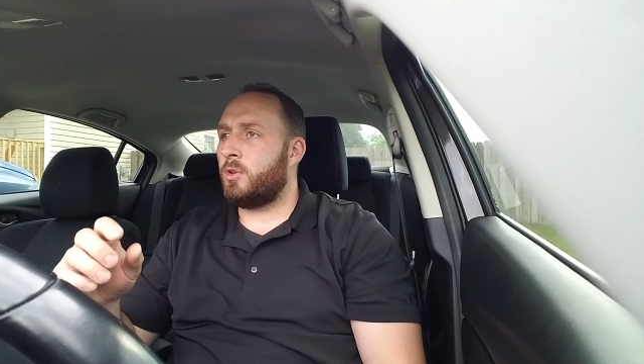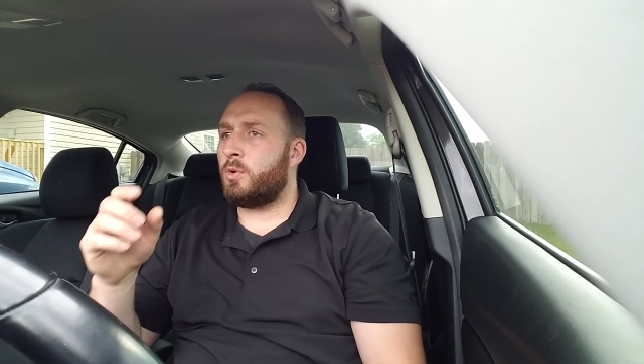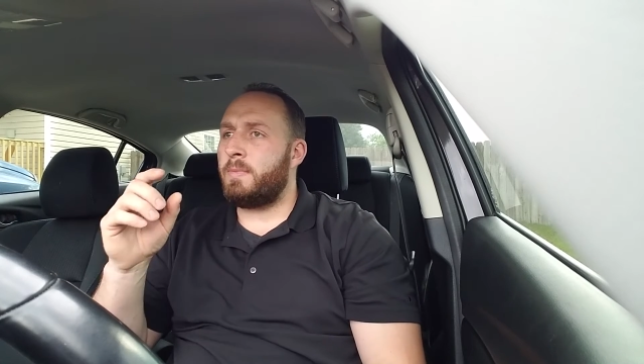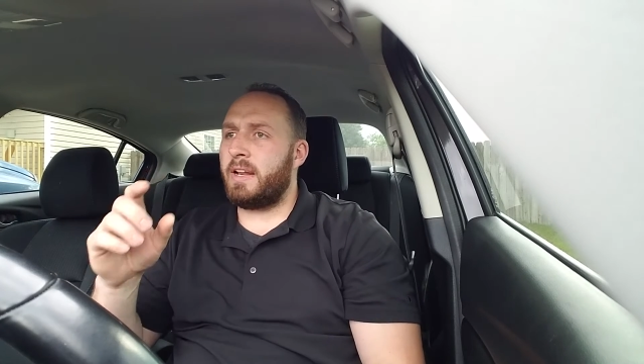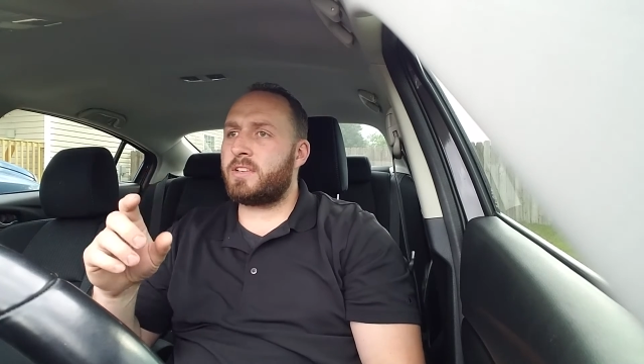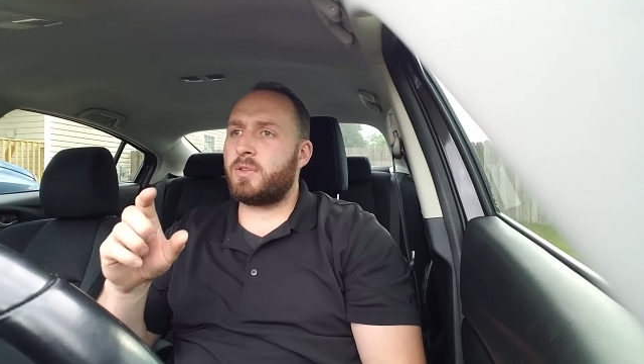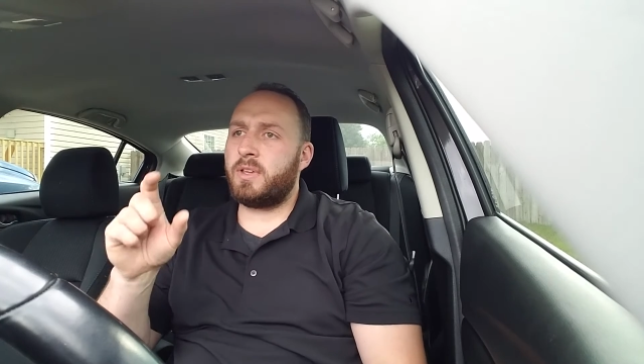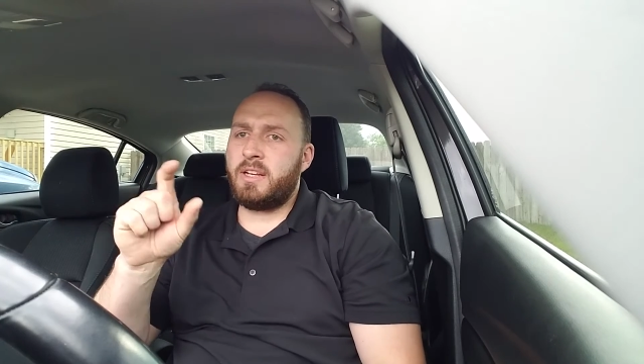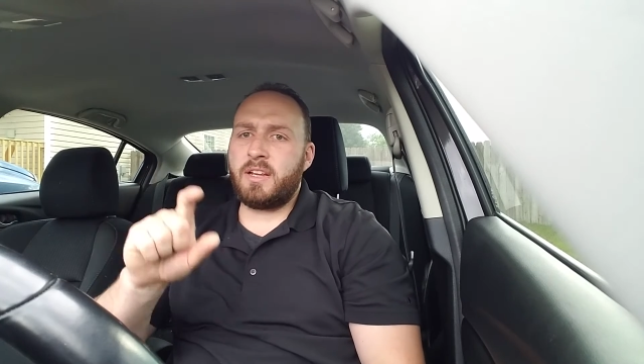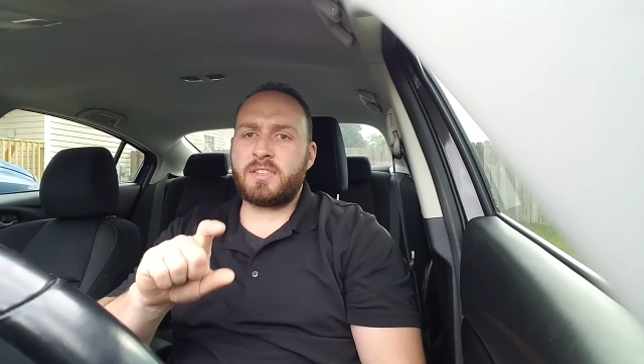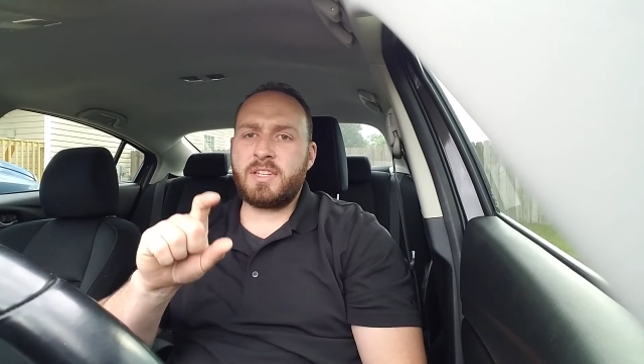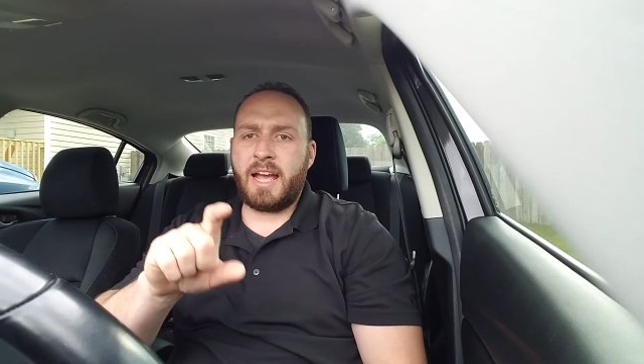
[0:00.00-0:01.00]
We made it so that He
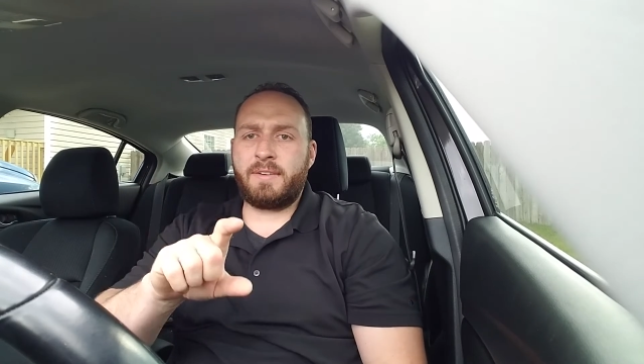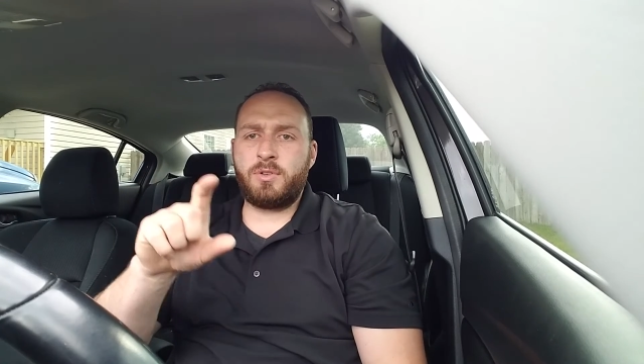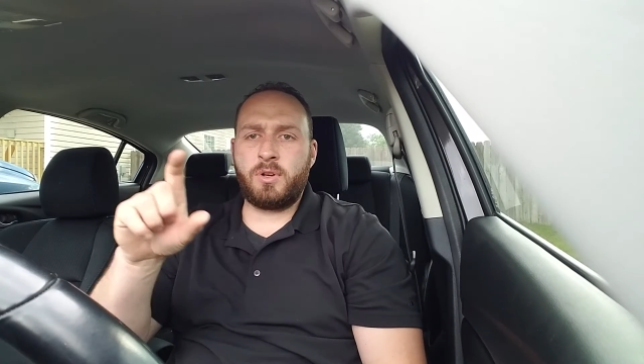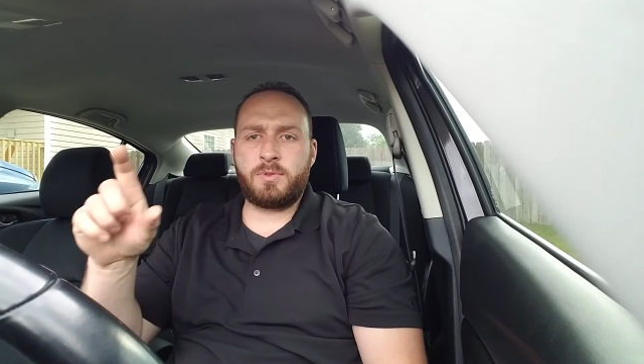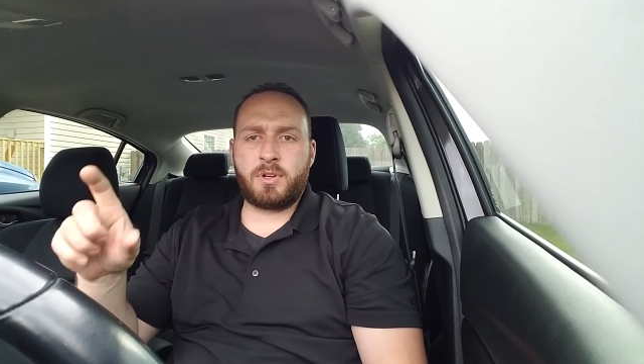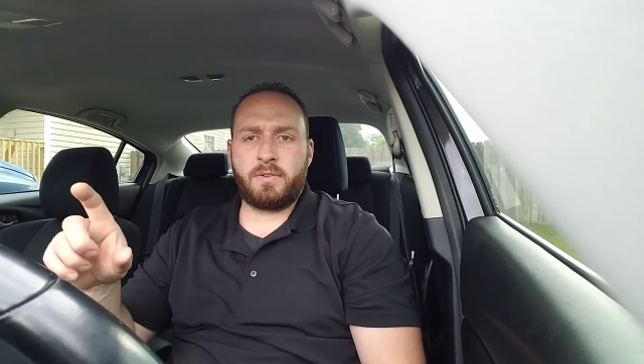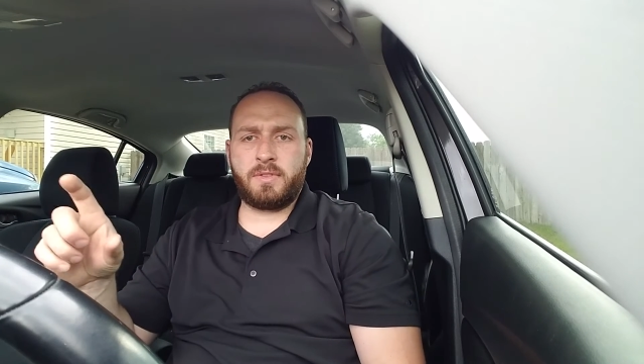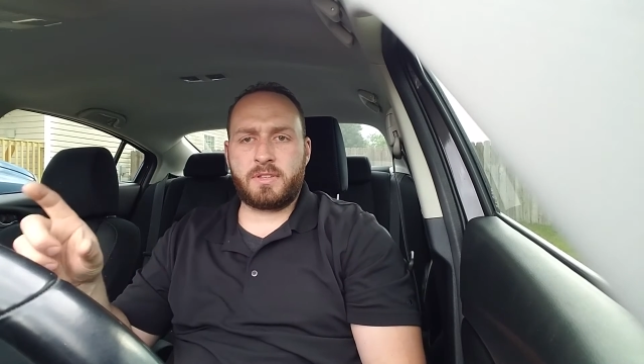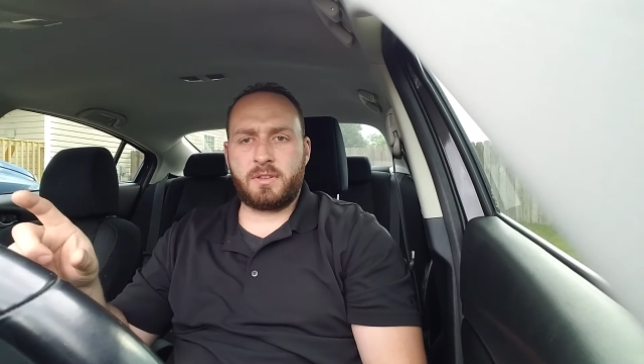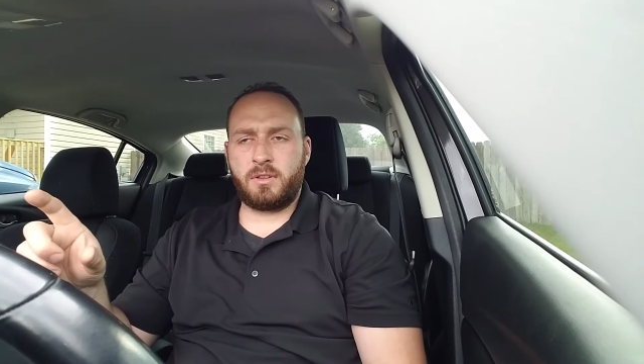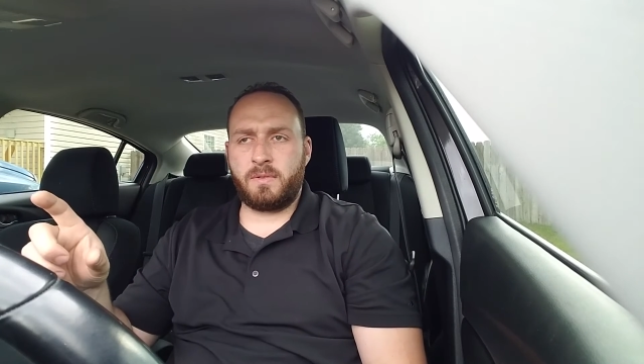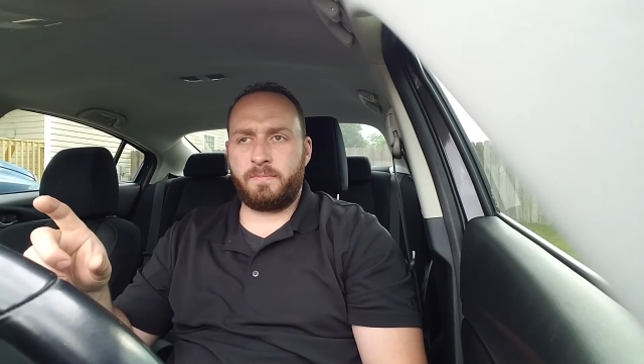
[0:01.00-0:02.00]
doesn't have to observe
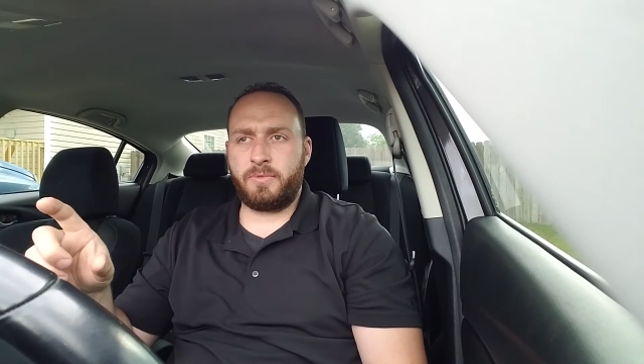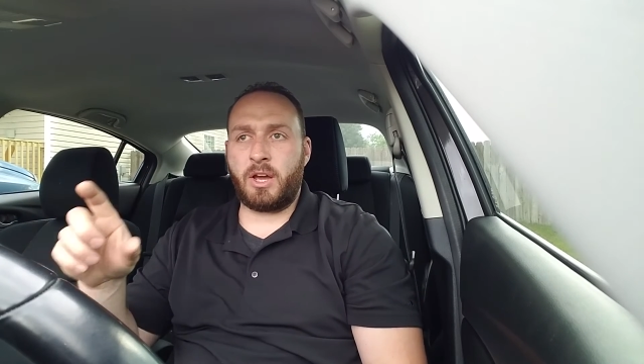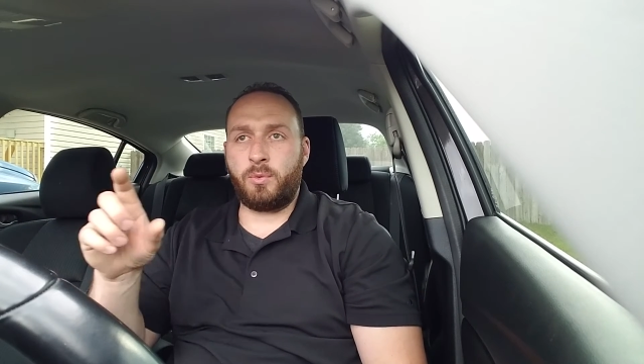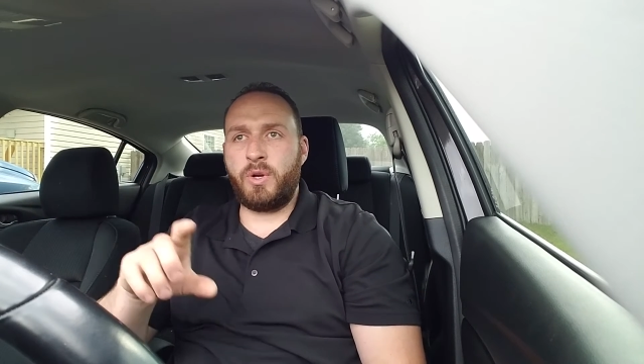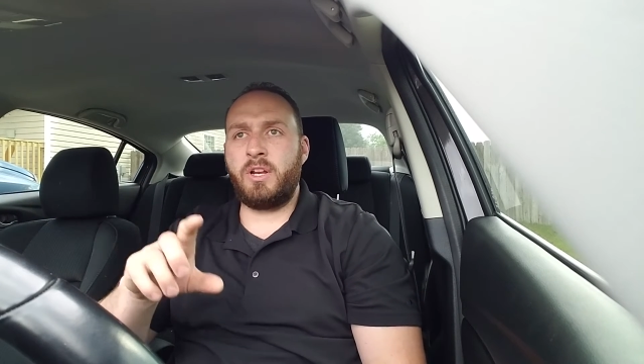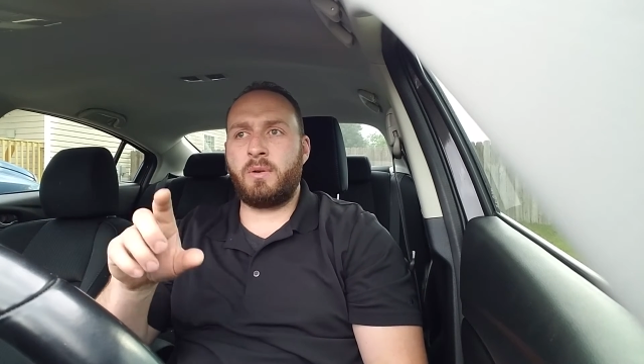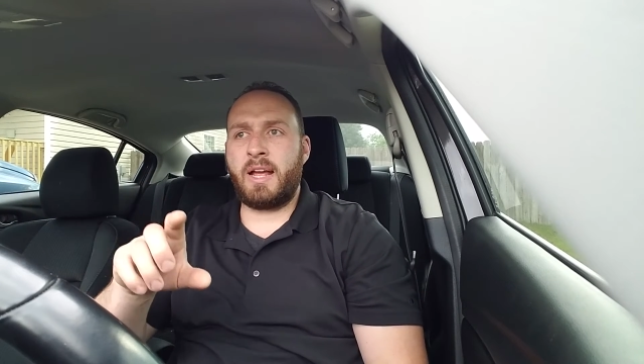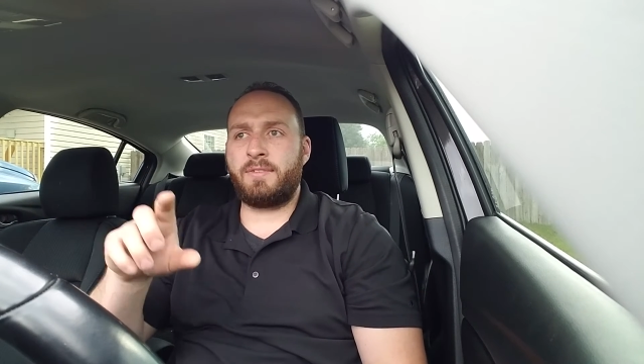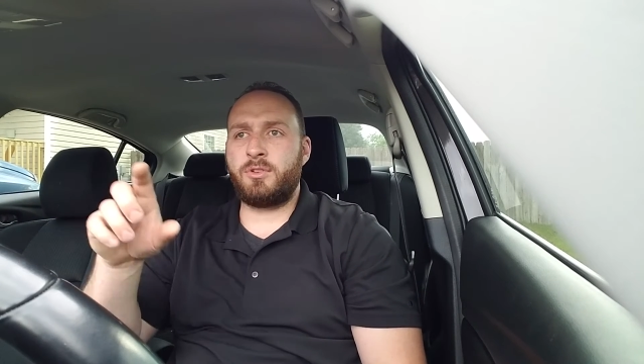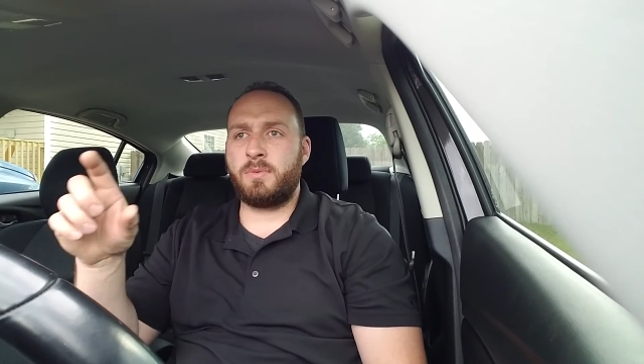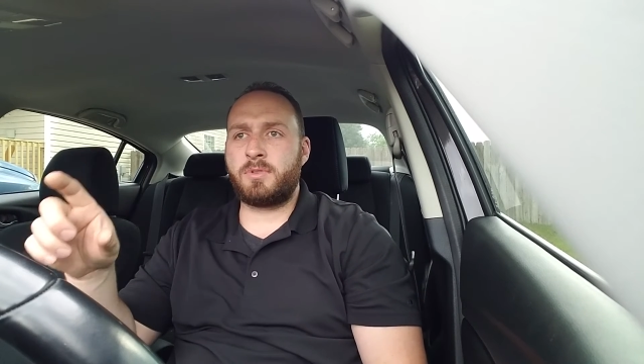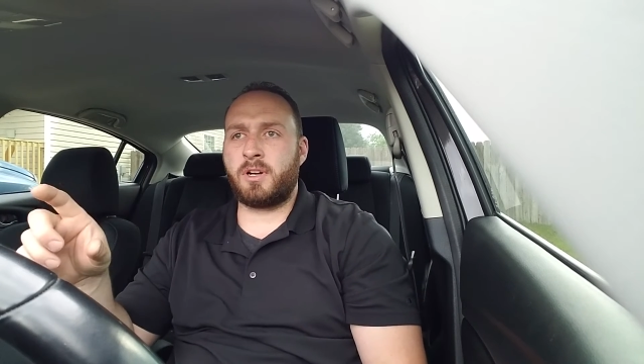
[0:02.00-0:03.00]
this, that we don't
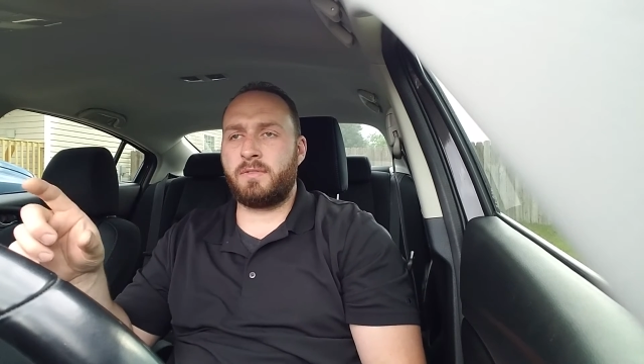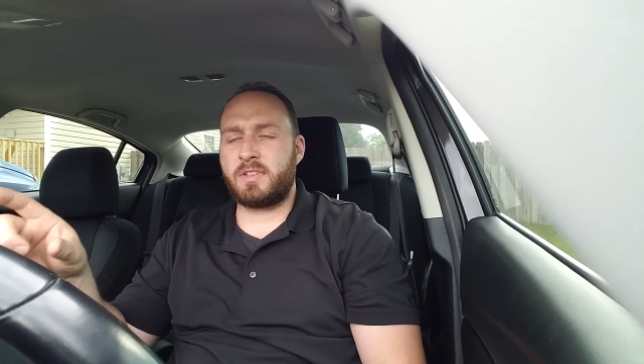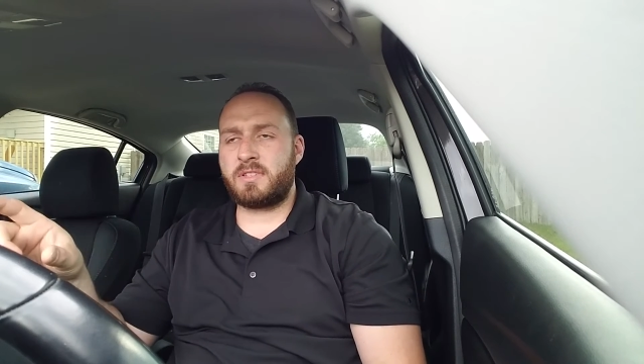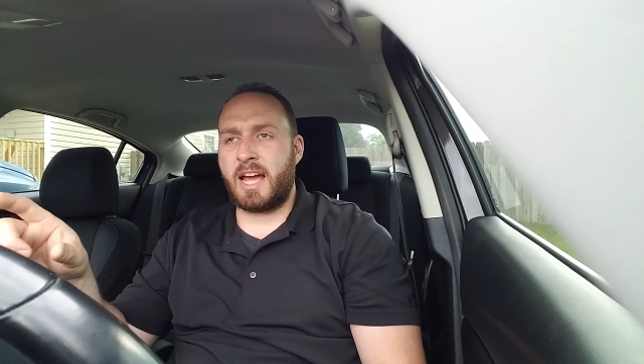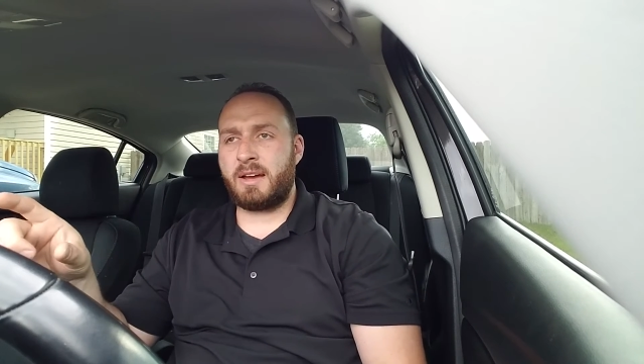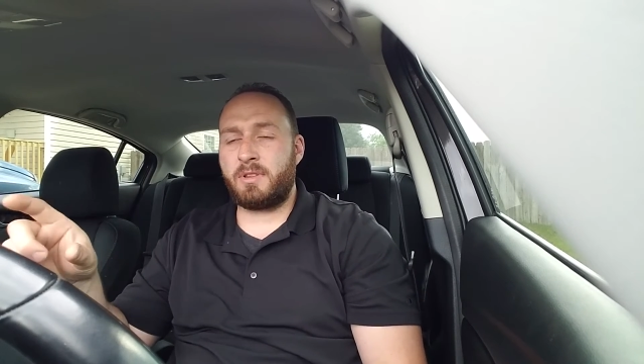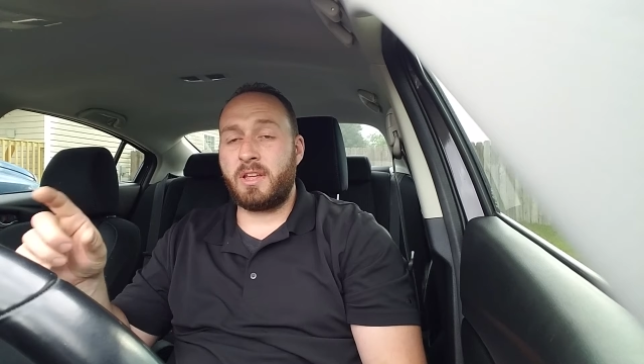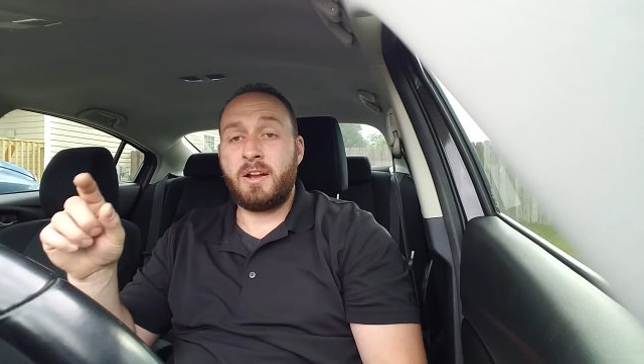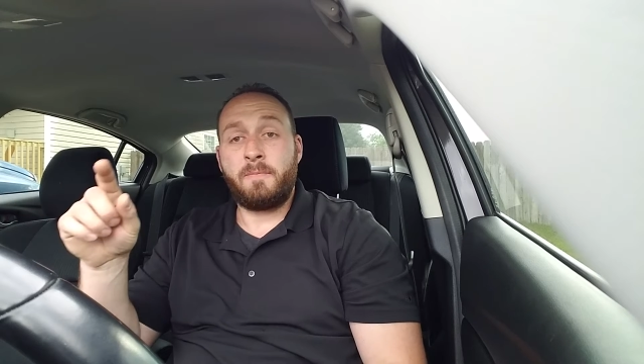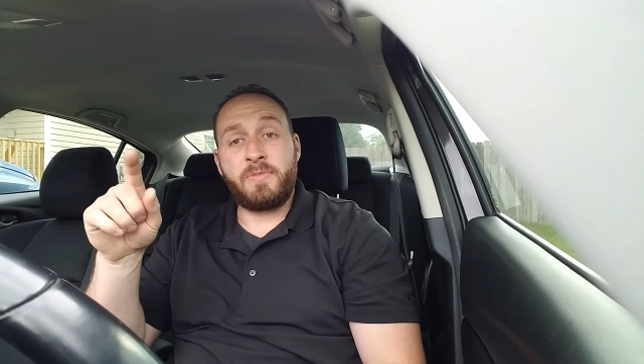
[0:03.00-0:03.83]
have to observe the Sabbath,